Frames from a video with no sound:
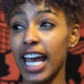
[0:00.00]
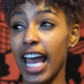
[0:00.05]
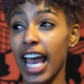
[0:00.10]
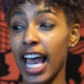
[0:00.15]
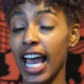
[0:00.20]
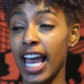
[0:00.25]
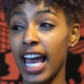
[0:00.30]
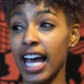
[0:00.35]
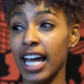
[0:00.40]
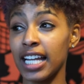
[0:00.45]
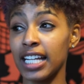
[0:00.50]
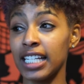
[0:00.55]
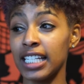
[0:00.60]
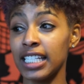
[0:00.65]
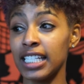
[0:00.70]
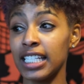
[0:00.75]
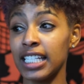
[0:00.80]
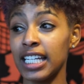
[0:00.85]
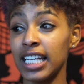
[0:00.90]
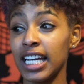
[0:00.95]
And
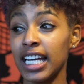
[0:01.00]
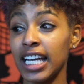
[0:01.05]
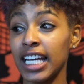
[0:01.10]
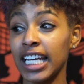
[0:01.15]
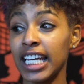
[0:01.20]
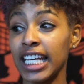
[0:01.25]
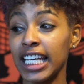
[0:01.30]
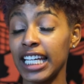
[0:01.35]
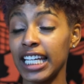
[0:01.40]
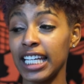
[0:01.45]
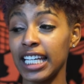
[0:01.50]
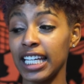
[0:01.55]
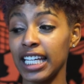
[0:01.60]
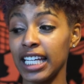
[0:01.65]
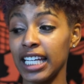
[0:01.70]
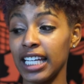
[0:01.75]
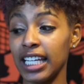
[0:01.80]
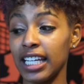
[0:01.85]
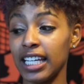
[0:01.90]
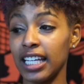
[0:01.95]

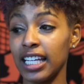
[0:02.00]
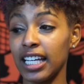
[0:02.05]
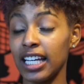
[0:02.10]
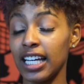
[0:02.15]
he